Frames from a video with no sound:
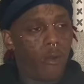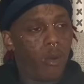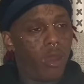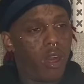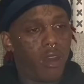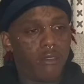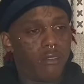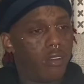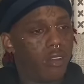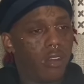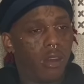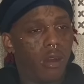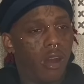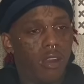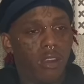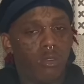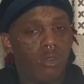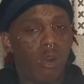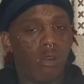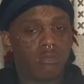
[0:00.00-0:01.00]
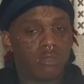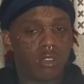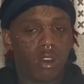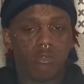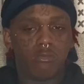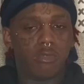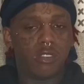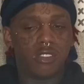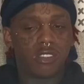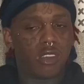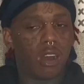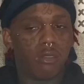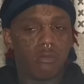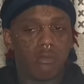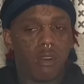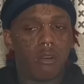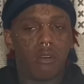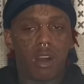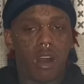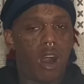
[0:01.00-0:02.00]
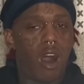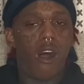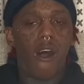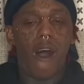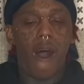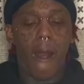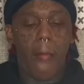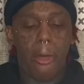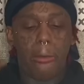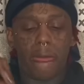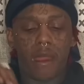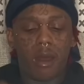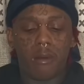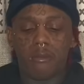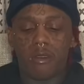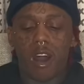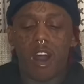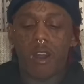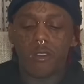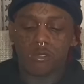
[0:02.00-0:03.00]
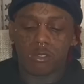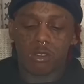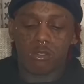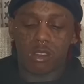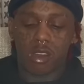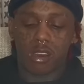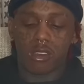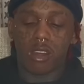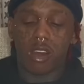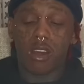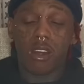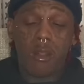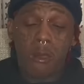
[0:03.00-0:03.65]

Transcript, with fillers: whatever. I knew I was gonna be something. I'm, I'm always gonna get them.